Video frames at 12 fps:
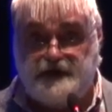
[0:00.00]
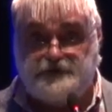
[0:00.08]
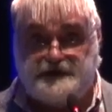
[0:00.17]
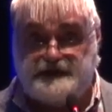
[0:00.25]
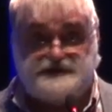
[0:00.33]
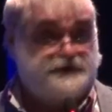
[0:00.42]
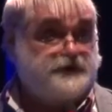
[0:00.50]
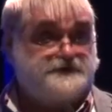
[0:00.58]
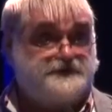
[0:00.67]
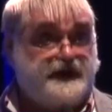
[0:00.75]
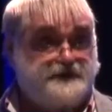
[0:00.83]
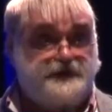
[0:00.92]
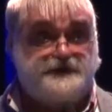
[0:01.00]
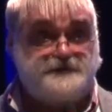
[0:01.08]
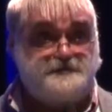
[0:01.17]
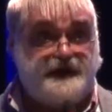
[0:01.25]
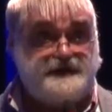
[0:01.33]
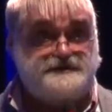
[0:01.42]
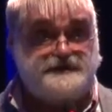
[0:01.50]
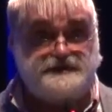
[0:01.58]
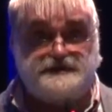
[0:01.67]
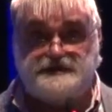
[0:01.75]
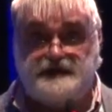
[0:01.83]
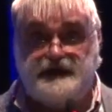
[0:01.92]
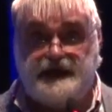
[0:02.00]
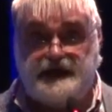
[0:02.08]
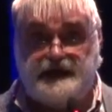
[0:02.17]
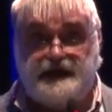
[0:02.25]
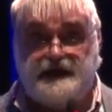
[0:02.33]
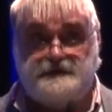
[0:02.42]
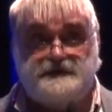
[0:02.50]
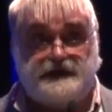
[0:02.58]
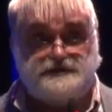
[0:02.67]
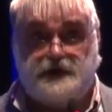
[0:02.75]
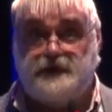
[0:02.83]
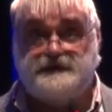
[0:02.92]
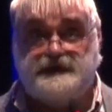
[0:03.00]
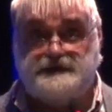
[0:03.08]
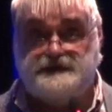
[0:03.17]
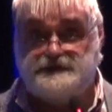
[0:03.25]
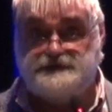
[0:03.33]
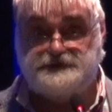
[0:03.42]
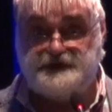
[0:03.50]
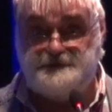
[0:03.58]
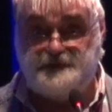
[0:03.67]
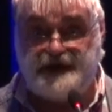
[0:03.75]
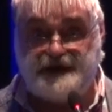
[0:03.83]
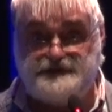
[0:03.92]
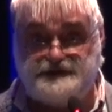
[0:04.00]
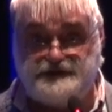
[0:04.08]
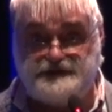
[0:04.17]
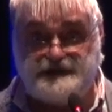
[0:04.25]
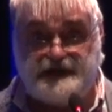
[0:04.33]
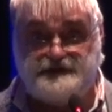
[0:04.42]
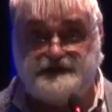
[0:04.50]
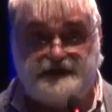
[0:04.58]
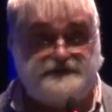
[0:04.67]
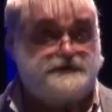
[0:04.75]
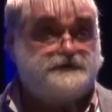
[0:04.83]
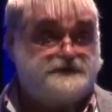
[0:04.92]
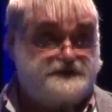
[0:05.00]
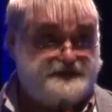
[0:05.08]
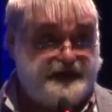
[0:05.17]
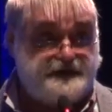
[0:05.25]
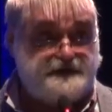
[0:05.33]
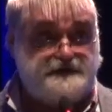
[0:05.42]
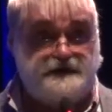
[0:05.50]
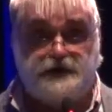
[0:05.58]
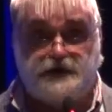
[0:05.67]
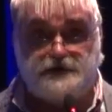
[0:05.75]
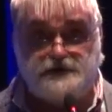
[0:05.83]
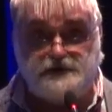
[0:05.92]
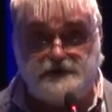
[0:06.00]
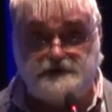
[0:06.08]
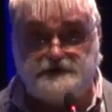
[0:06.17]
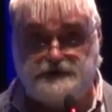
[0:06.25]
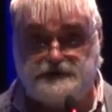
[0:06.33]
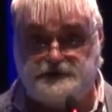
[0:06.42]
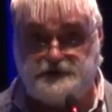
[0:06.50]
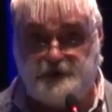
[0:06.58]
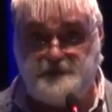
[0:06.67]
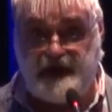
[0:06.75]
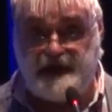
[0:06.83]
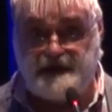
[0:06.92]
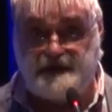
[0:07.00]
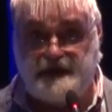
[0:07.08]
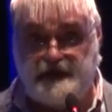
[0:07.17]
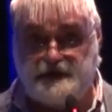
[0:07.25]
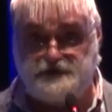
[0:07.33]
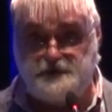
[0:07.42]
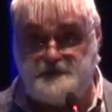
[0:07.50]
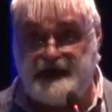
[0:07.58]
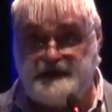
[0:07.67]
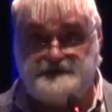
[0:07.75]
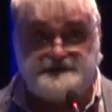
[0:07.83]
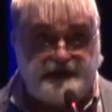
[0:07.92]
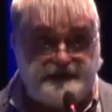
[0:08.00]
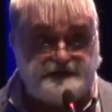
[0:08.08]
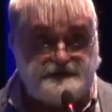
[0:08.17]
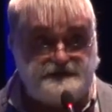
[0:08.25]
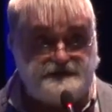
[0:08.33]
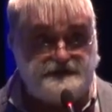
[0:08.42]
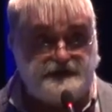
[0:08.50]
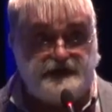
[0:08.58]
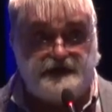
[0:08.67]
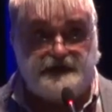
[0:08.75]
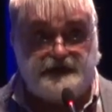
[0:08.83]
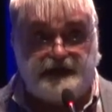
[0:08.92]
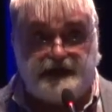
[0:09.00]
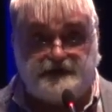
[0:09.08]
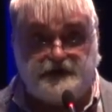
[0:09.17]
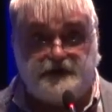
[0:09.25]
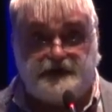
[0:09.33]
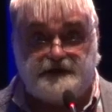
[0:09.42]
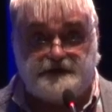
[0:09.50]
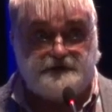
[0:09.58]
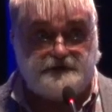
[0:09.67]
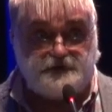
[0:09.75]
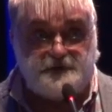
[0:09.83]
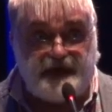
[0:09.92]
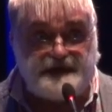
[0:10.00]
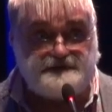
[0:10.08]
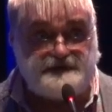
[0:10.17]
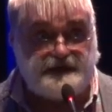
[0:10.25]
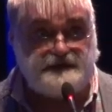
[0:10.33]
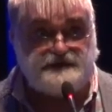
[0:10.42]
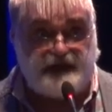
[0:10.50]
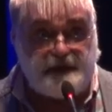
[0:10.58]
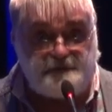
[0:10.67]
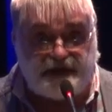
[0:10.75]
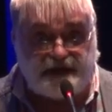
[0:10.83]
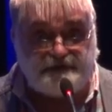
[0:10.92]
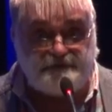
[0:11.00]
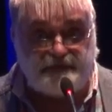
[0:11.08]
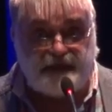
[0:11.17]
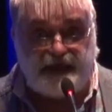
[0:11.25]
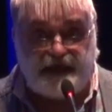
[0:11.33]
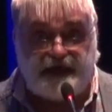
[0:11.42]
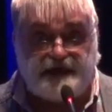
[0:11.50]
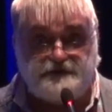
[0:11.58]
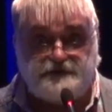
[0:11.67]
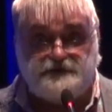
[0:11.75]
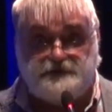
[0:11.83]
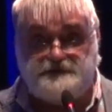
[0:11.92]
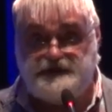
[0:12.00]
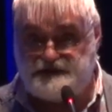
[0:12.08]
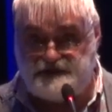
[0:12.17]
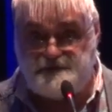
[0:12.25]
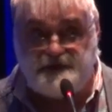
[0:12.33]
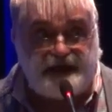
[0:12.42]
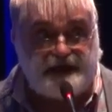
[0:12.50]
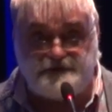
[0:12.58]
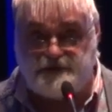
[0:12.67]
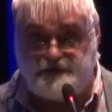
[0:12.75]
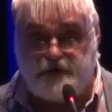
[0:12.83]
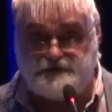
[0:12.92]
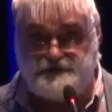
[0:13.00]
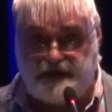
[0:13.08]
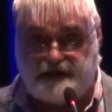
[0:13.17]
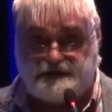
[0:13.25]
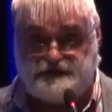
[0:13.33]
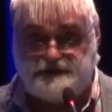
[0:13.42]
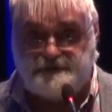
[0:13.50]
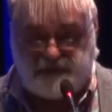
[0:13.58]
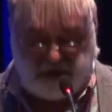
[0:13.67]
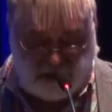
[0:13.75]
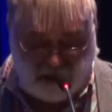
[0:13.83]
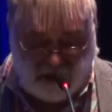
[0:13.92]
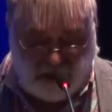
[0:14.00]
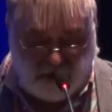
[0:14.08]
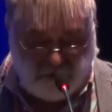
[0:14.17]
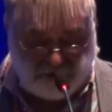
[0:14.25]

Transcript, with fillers: For that's not 500 pages, and that's only three pages and gives you 10 rules to obey to make things in a, to make things happening and to disseminate those things. And